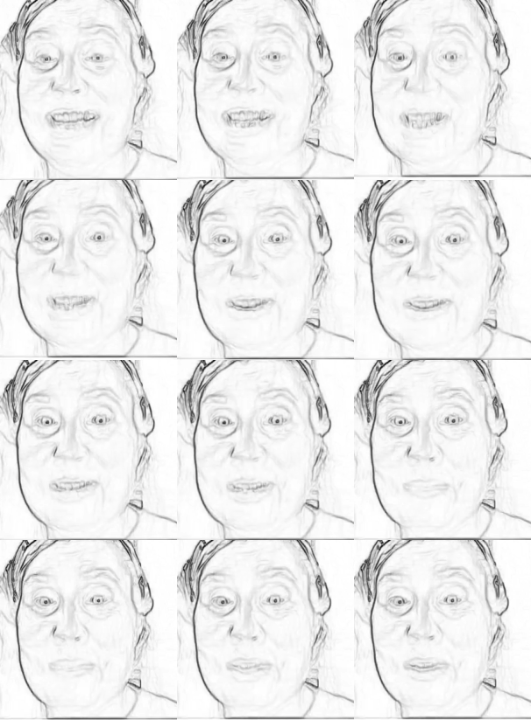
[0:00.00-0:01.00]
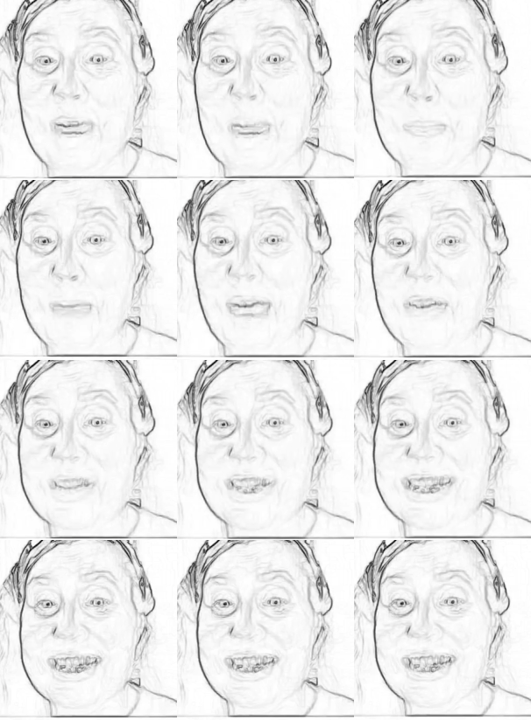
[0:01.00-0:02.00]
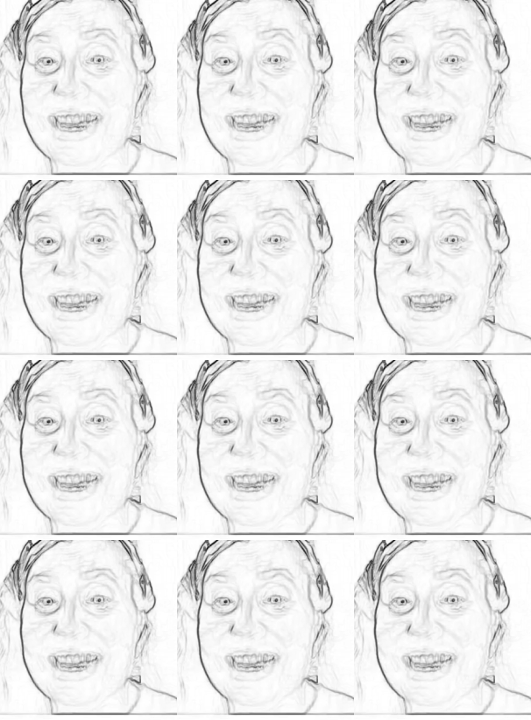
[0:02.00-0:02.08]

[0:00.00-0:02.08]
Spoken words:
that shows them that their hypothesis